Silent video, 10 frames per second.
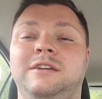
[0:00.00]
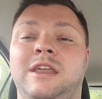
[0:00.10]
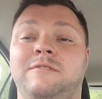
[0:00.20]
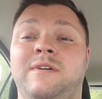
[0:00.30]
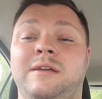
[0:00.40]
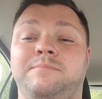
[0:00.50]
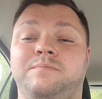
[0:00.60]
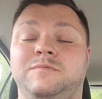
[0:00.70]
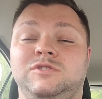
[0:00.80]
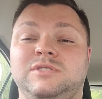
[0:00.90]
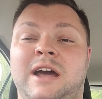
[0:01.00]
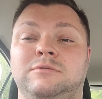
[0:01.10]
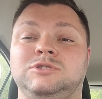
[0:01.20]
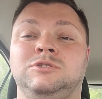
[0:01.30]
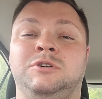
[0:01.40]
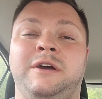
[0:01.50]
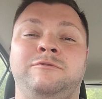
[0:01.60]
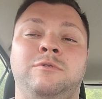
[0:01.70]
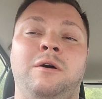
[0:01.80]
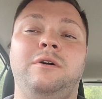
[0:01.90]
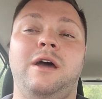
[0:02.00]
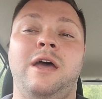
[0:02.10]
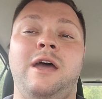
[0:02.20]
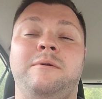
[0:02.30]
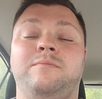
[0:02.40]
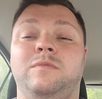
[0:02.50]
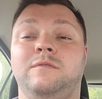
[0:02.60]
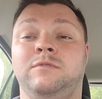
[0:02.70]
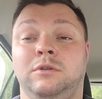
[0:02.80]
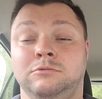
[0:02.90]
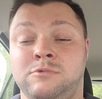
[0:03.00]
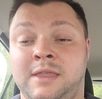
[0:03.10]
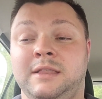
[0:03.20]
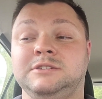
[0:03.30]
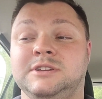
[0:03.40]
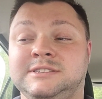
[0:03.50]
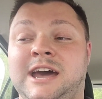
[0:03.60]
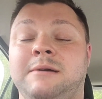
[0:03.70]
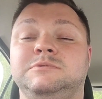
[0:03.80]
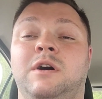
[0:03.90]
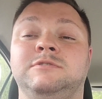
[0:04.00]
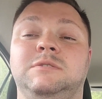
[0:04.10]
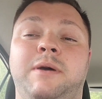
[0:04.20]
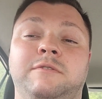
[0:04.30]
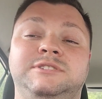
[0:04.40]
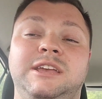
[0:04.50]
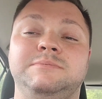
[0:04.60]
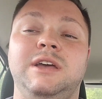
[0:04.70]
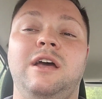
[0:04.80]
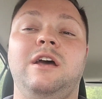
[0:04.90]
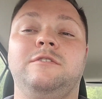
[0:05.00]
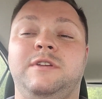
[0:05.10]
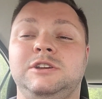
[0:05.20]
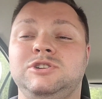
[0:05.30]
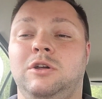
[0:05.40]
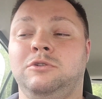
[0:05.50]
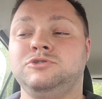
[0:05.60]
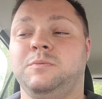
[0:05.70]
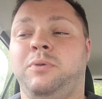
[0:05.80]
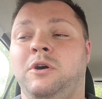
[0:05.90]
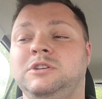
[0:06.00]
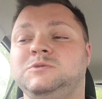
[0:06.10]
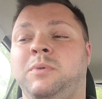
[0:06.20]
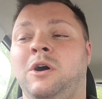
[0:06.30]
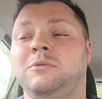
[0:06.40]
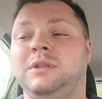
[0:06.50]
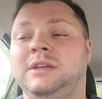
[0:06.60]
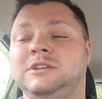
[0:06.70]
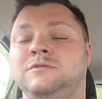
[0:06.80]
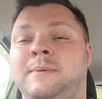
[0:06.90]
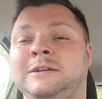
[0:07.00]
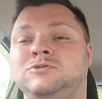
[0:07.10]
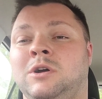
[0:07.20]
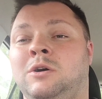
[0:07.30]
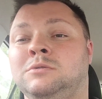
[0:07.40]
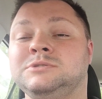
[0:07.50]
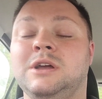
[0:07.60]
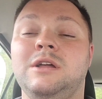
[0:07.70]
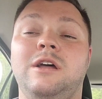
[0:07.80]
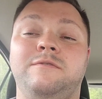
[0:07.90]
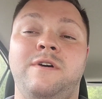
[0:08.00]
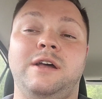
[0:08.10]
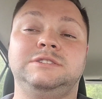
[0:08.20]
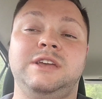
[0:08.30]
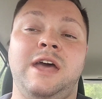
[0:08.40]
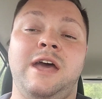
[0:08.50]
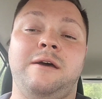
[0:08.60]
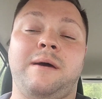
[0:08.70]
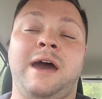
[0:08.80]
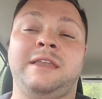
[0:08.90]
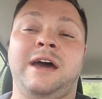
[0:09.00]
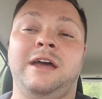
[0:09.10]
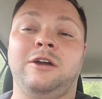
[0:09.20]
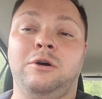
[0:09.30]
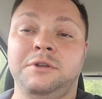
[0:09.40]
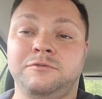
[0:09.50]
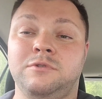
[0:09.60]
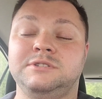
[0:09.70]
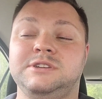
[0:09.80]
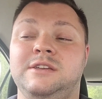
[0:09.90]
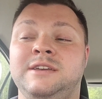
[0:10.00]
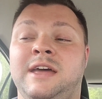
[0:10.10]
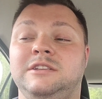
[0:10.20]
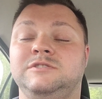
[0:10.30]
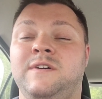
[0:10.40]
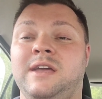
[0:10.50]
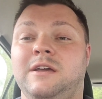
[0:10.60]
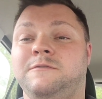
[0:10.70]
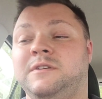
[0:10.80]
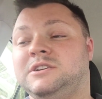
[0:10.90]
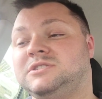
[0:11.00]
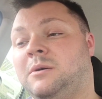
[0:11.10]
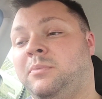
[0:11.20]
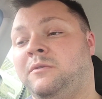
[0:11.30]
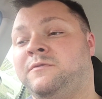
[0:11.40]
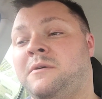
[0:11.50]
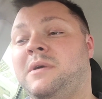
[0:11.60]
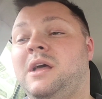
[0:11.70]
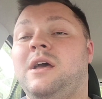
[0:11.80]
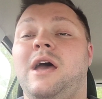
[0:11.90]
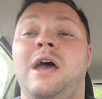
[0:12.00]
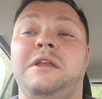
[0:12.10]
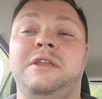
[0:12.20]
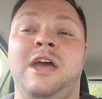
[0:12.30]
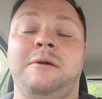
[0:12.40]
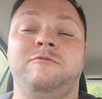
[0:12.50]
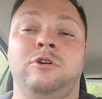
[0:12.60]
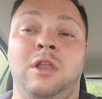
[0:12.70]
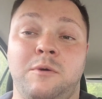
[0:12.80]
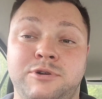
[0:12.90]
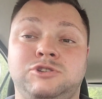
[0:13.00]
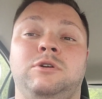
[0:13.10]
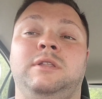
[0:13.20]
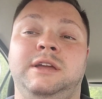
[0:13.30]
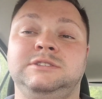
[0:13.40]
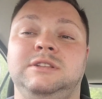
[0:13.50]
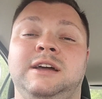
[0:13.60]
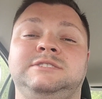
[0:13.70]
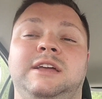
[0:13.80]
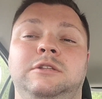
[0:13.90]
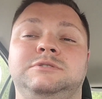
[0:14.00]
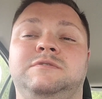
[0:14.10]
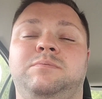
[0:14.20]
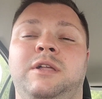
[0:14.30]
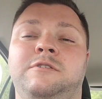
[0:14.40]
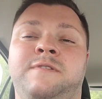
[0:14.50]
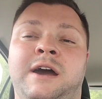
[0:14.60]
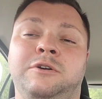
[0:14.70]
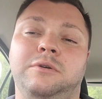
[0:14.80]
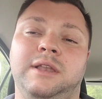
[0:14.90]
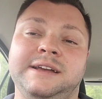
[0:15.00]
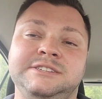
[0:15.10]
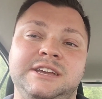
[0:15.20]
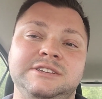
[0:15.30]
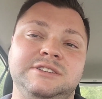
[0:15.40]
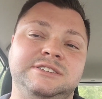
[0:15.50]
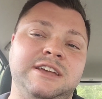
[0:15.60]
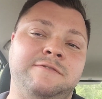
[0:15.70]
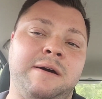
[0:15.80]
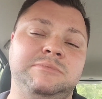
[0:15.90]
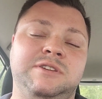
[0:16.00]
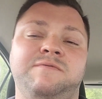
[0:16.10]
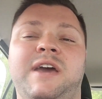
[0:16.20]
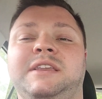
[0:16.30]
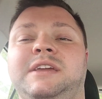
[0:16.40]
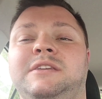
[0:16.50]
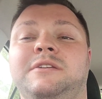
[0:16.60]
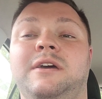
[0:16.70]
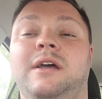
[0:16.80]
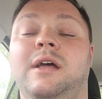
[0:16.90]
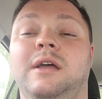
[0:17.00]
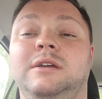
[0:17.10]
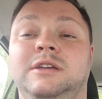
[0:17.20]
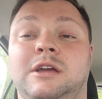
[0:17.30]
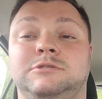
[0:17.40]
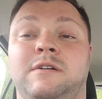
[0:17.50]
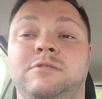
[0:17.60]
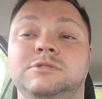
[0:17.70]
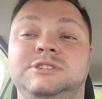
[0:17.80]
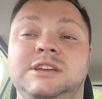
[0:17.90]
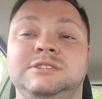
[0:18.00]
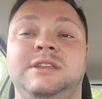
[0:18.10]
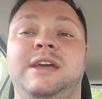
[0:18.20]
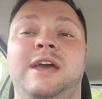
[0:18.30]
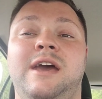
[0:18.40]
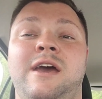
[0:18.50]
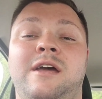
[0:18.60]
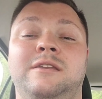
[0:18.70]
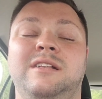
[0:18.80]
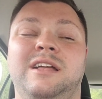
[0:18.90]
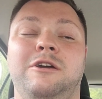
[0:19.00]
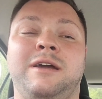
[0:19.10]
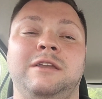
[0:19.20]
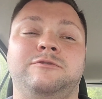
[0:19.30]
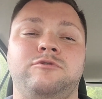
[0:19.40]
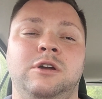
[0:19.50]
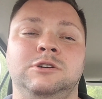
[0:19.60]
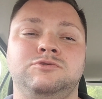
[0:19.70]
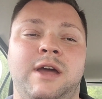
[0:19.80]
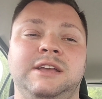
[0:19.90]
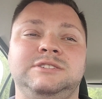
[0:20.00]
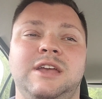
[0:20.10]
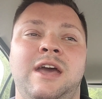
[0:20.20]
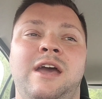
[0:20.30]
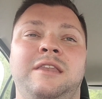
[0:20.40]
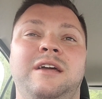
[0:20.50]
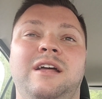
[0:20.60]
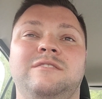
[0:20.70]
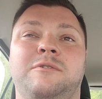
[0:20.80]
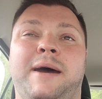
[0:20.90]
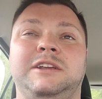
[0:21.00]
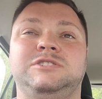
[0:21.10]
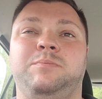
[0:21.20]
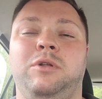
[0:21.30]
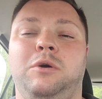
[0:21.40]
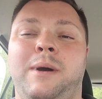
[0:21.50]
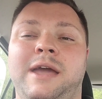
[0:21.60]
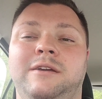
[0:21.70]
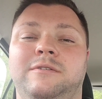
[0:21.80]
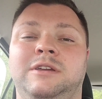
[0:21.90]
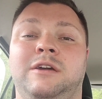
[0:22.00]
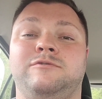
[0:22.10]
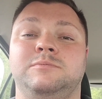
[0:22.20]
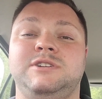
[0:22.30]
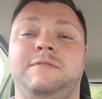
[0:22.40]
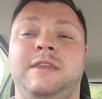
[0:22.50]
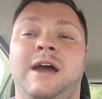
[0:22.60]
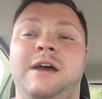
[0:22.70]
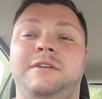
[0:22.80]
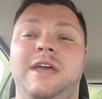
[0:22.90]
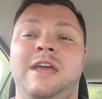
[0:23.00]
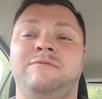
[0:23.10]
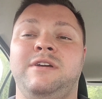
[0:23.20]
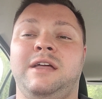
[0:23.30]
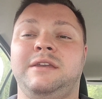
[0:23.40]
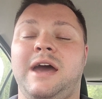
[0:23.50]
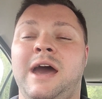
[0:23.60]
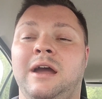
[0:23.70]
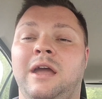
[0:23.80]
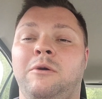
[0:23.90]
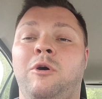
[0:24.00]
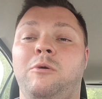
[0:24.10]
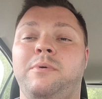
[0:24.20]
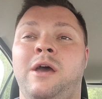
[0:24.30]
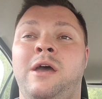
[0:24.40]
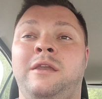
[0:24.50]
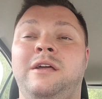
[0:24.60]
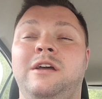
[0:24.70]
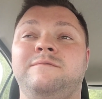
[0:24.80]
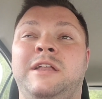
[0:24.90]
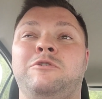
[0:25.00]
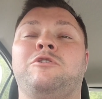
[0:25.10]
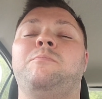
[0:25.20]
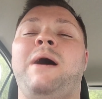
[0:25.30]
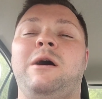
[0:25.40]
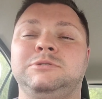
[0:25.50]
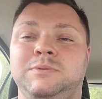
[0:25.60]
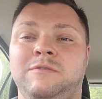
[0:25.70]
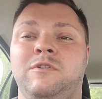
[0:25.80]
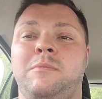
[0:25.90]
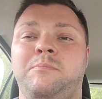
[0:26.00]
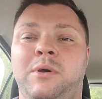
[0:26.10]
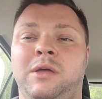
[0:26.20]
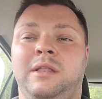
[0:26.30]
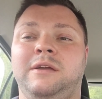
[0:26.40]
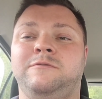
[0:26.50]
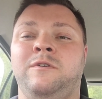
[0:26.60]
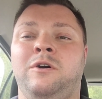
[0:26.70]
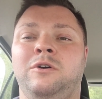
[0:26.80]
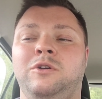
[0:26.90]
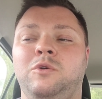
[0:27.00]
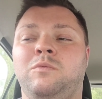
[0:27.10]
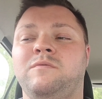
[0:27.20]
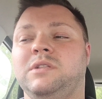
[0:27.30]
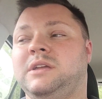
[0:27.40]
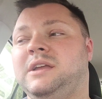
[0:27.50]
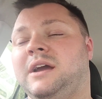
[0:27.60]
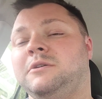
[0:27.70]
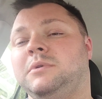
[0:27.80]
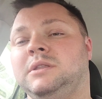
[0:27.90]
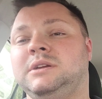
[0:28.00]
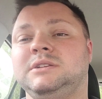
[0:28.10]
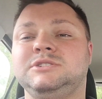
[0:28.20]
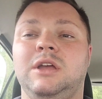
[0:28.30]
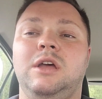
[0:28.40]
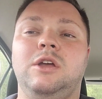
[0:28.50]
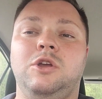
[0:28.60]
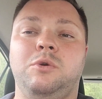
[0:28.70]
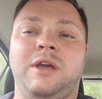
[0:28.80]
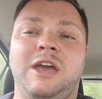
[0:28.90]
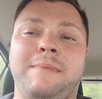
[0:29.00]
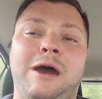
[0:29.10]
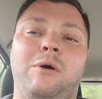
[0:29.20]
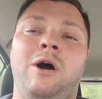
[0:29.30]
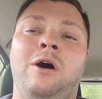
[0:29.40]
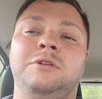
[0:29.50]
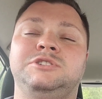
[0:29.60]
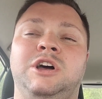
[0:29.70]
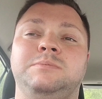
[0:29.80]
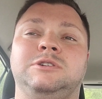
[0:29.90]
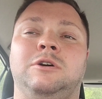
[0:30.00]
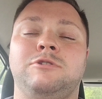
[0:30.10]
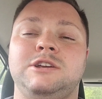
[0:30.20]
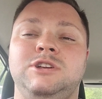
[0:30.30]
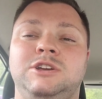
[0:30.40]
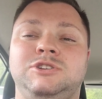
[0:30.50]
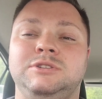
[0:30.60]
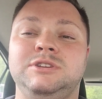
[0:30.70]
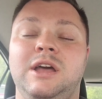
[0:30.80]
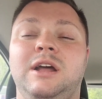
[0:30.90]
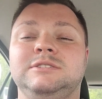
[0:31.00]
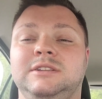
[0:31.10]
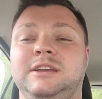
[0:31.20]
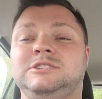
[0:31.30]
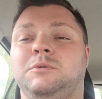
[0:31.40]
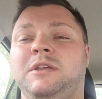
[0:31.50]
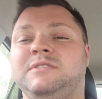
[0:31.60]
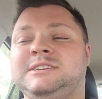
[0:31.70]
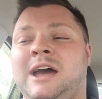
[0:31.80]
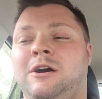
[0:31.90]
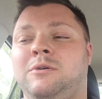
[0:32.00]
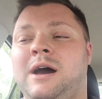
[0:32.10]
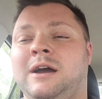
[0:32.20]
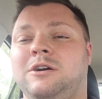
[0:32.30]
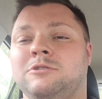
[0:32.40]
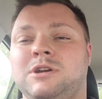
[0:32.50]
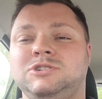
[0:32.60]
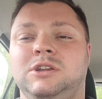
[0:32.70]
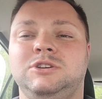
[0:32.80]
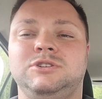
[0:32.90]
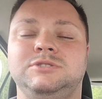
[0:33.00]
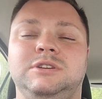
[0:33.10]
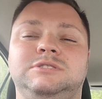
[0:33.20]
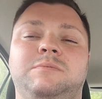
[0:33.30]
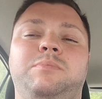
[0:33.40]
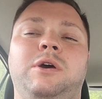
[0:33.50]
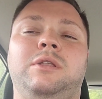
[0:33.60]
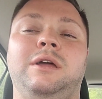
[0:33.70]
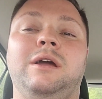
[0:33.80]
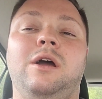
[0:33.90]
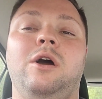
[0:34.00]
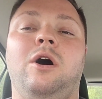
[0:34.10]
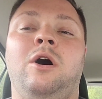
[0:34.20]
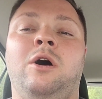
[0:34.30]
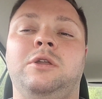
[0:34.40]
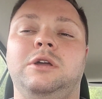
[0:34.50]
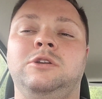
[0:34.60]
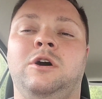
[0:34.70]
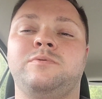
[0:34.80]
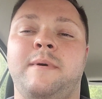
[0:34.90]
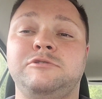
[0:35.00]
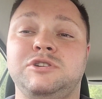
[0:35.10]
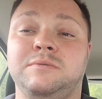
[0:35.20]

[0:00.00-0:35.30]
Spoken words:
You know, they just outscored everyone. They looked relentless at times. Obviously, both teams finished on 100 points, but it were Leeds with extra goals that had a higher goal difference. Hence, they finished above them. And there were a lot of pressure on Leeds. Like I say, losing the playoff final last season to Southampton, they needed, you know, to have a good season here. And it was kind of 3-horse race, and they managed to pull away, you know, from Sheffield United in the end and go up. And then it was a good battle between them and Burnley for who won the league, and it was Leeds who came out on top. So congratulations to Leeds on winning the title, and congratulations to Burnley on your promotion.